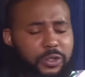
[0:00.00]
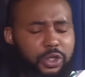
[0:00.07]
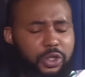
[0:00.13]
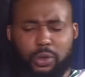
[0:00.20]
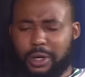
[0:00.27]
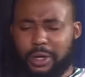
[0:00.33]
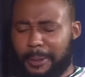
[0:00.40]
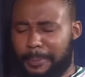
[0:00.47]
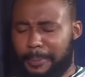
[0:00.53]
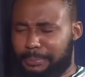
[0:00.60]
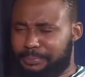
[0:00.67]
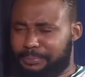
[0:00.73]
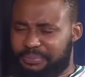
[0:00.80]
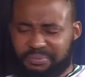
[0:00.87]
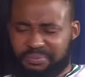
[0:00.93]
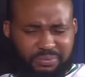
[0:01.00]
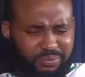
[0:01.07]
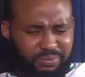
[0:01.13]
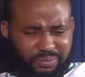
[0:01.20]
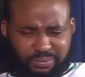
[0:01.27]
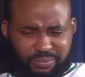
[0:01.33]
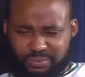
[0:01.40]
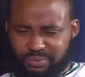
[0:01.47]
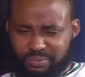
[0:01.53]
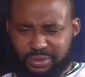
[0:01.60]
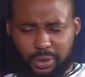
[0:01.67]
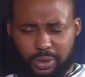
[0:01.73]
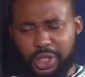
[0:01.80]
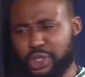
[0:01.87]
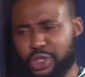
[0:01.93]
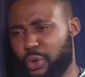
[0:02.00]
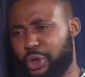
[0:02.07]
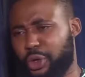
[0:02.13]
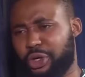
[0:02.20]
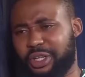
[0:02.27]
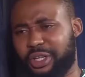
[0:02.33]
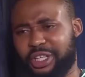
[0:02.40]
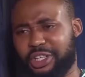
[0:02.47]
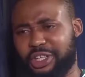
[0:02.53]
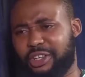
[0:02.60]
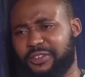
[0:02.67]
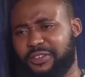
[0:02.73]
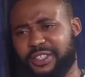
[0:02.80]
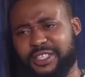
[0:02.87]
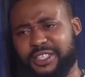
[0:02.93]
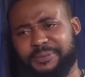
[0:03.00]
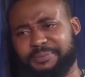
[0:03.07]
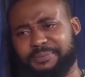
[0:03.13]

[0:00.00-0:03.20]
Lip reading: So, what is going on in the office?